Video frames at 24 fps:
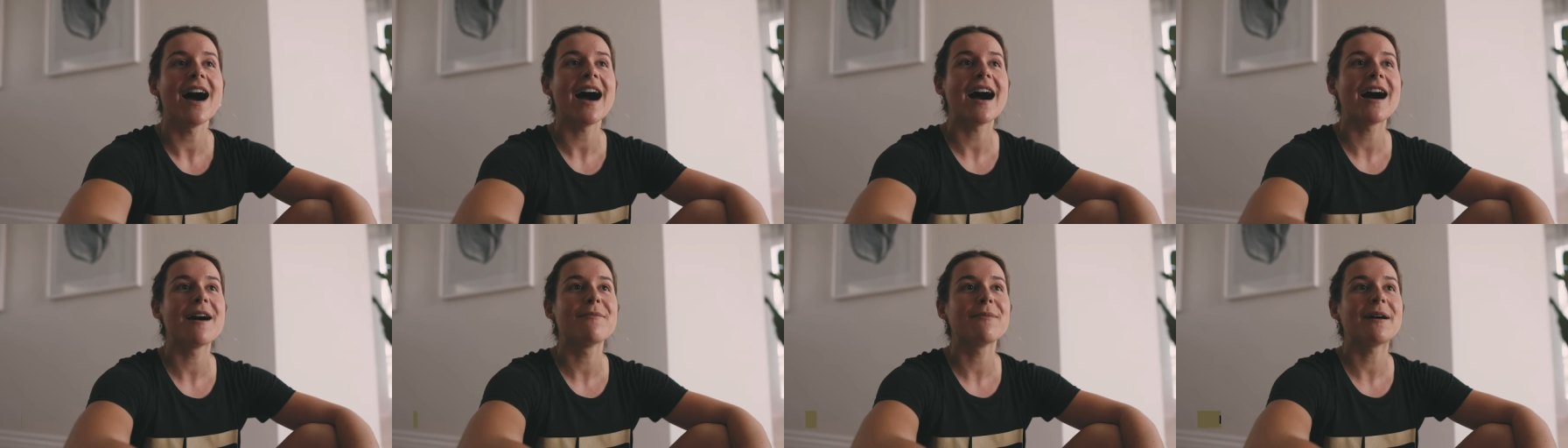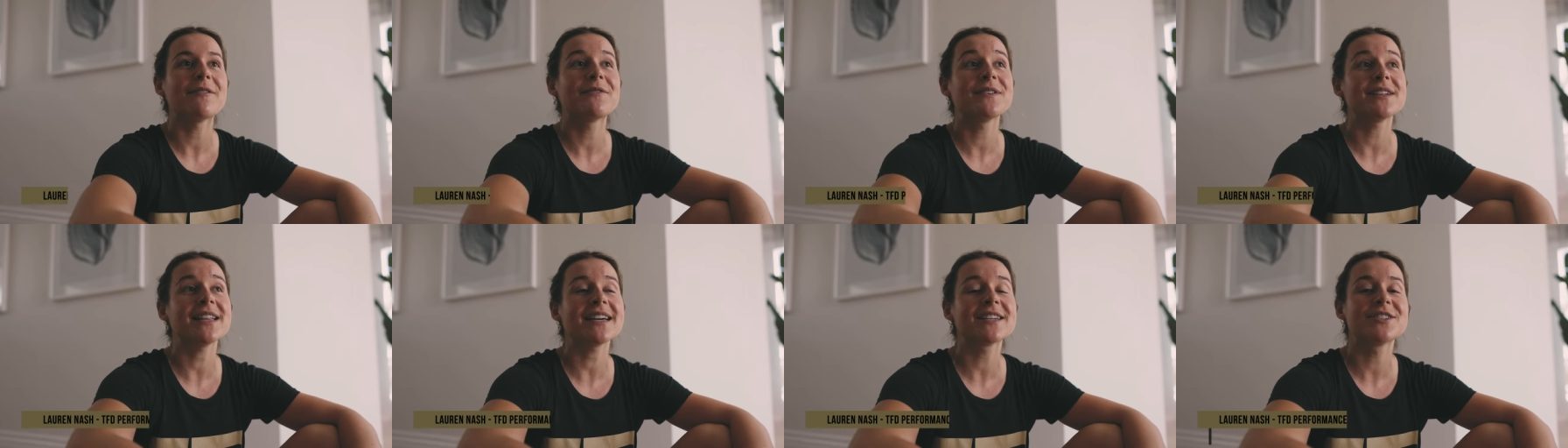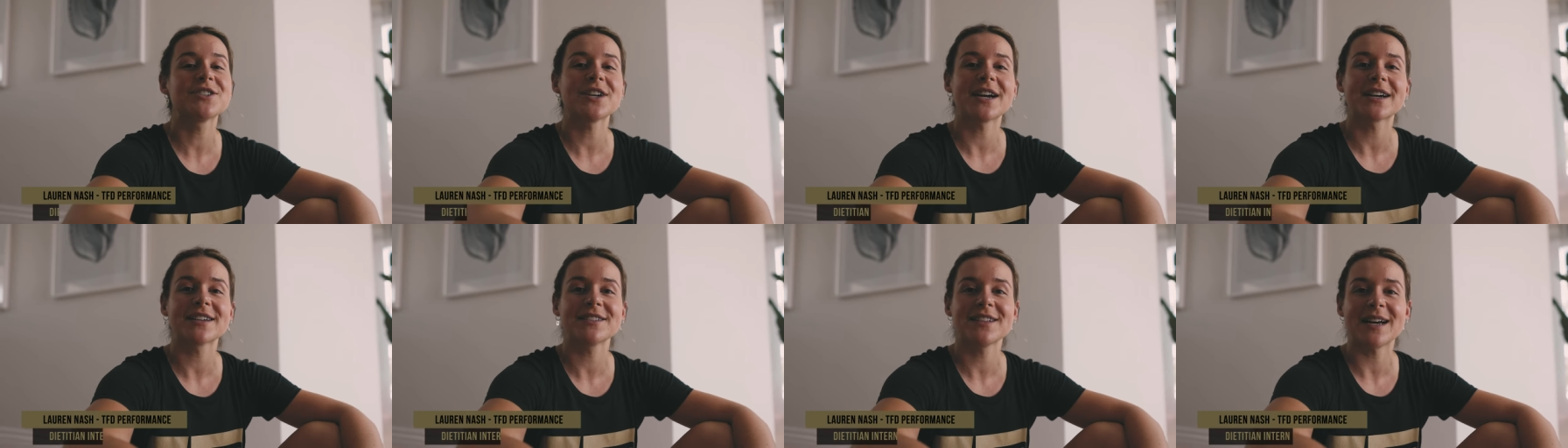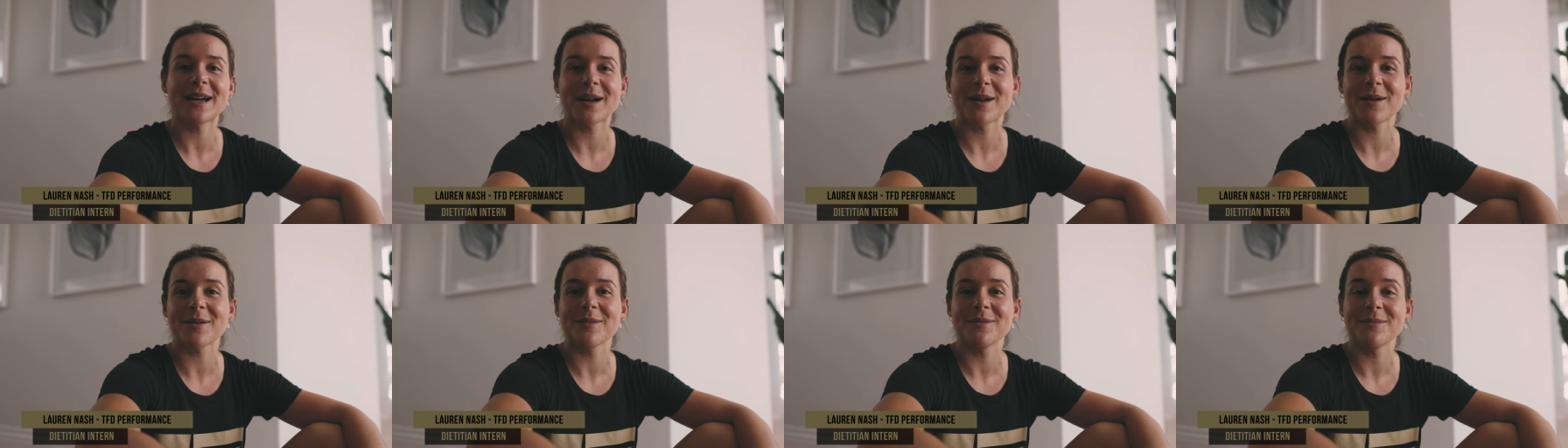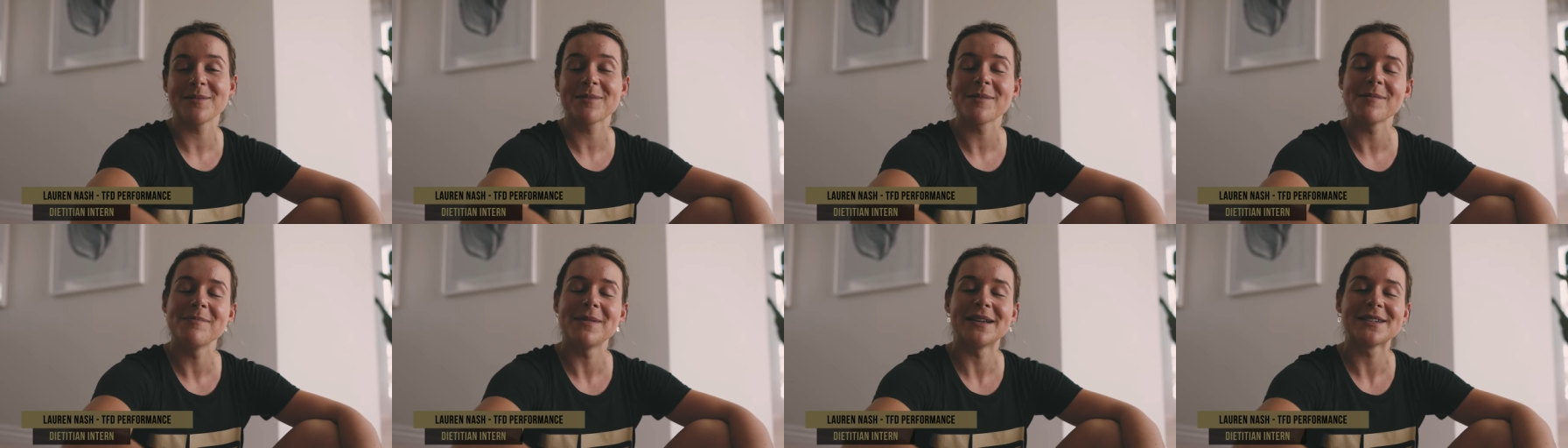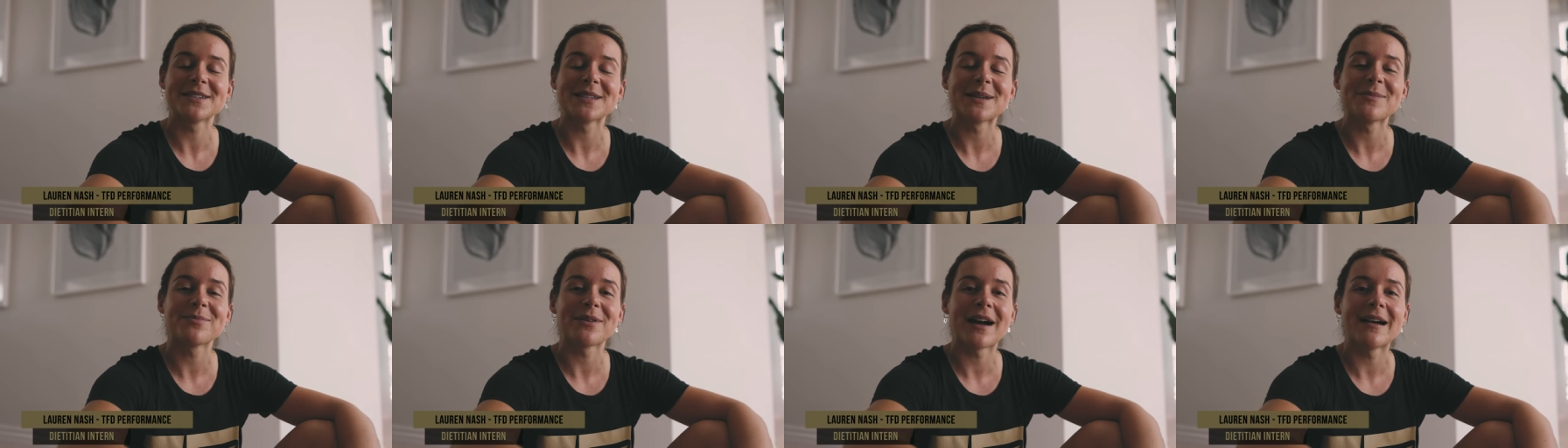Um, I feel like Jack like
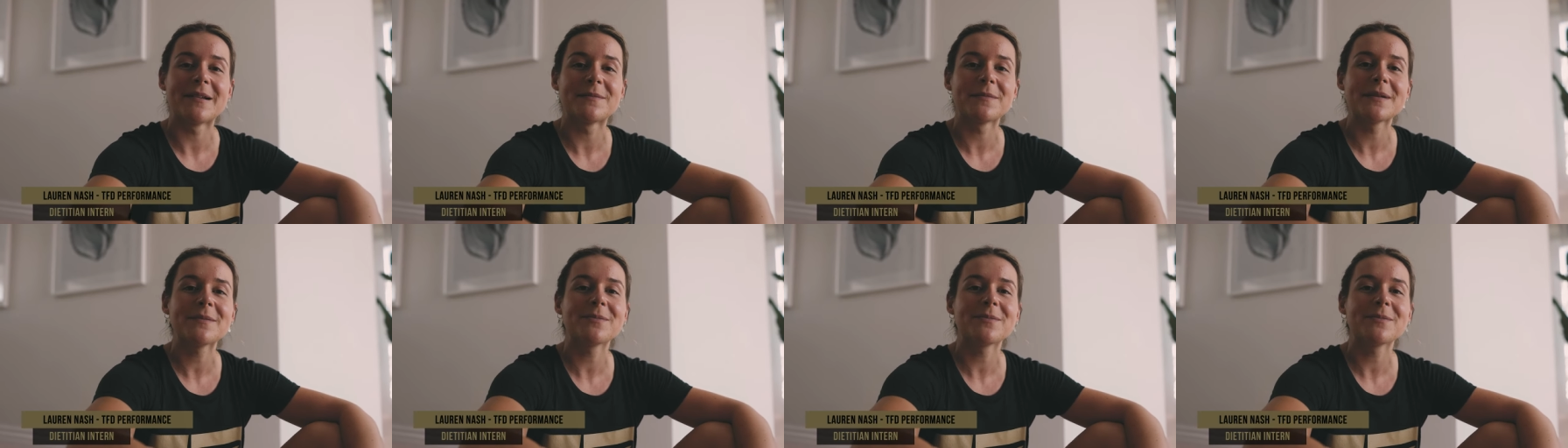mentally primed